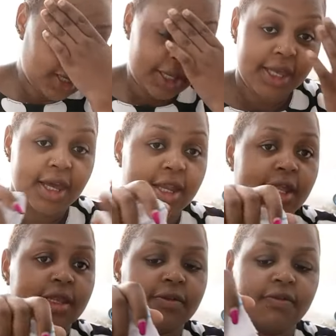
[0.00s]
ear
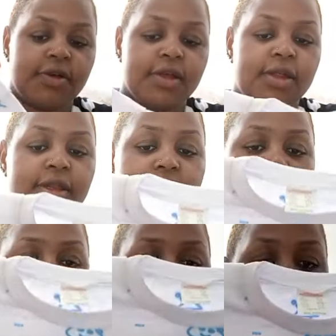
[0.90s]
naweza vaa
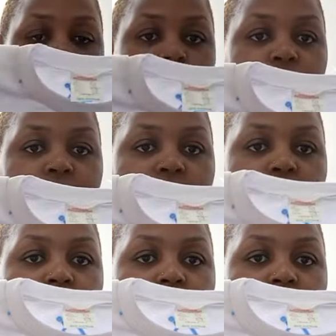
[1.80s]
see so big